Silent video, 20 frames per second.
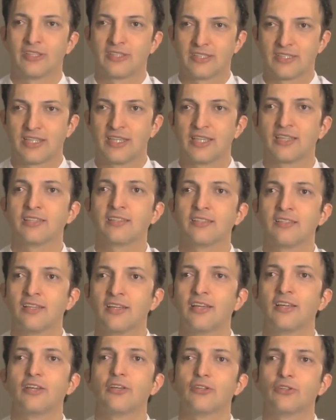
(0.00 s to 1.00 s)
the skin
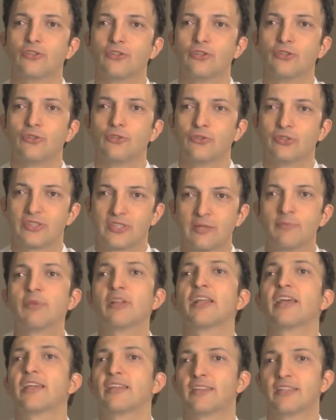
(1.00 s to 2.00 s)
to
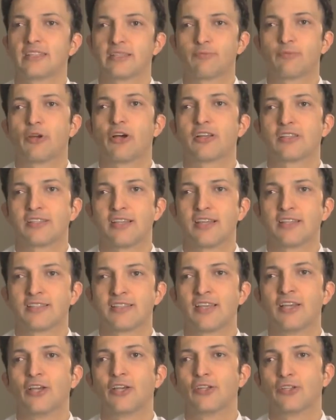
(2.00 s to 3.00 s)
stimulate this
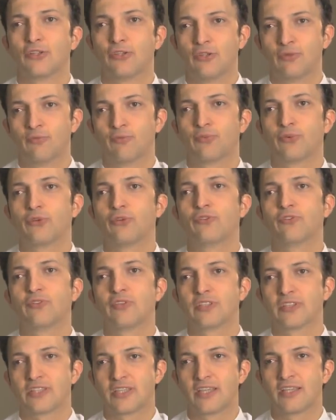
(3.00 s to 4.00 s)
process, to
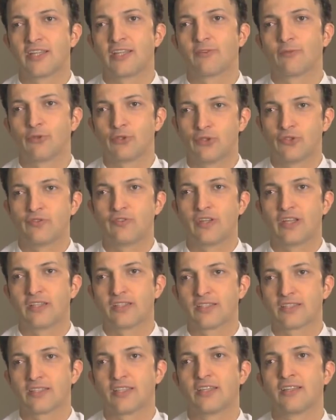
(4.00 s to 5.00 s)
improve the skin and
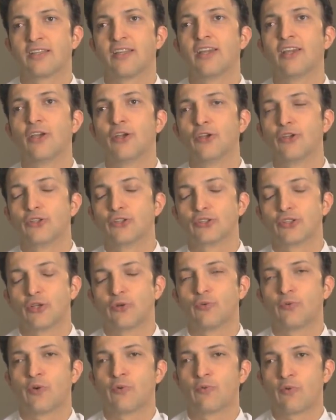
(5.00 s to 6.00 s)
rejuvenate the skin?
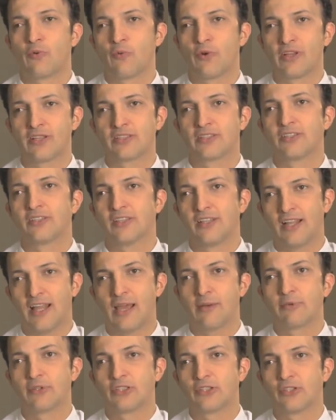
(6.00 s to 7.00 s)
So when we went to the
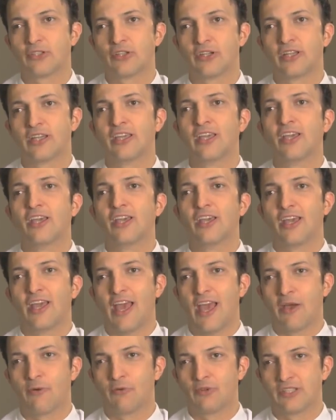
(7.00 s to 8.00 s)
laboratory
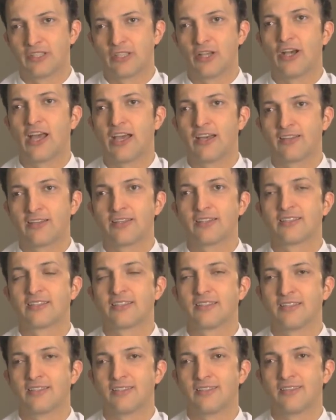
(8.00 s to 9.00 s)
and we saw how
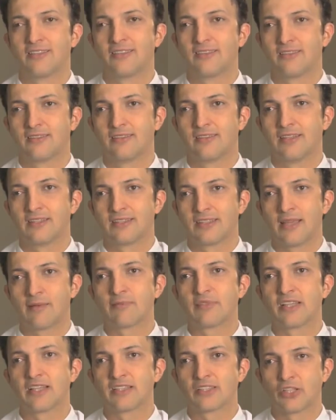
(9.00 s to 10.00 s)
the
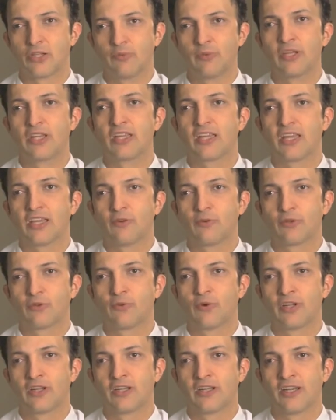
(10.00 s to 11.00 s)
stem cells communicate
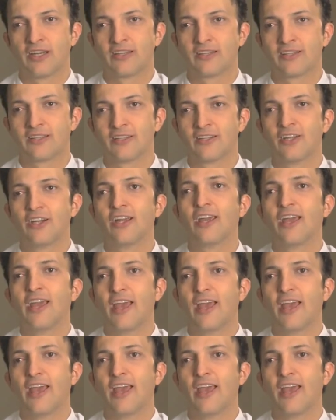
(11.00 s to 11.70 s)
with one another,